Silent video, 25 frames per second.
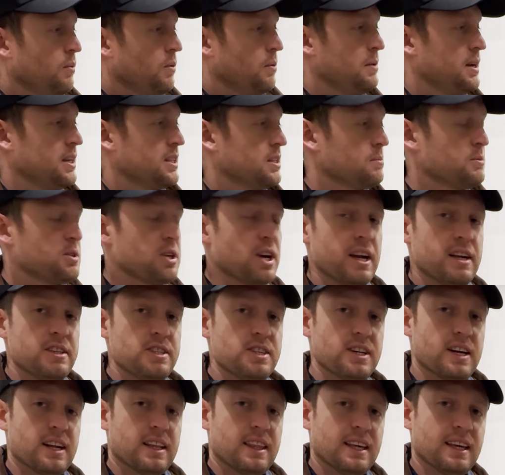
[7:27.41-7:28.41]
We'll make some
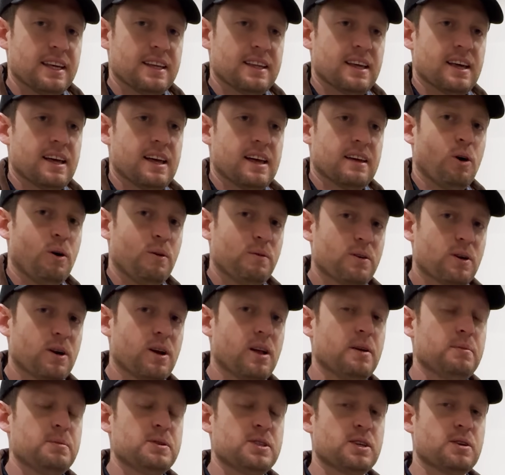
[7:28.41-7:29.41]
changes, and I think
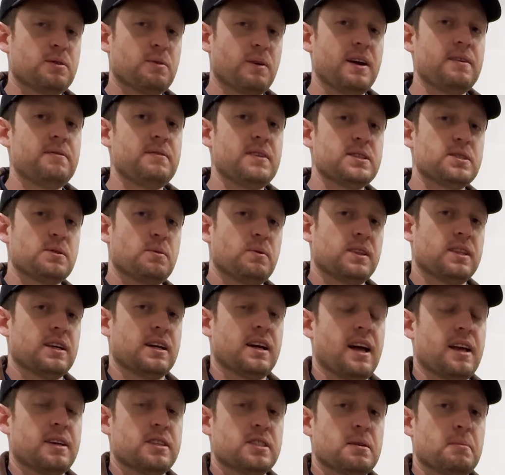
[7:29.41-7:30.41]
overall, it was a great visit with the
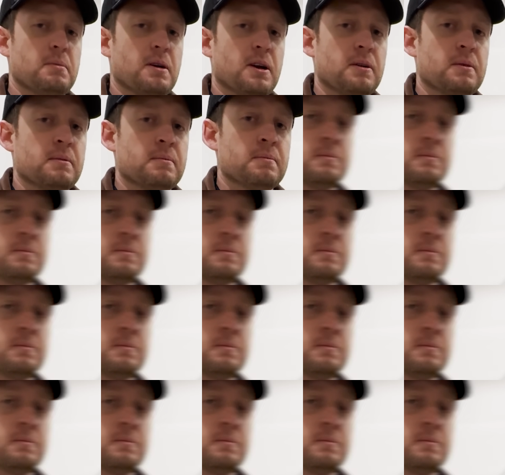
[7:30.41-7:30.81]
customer.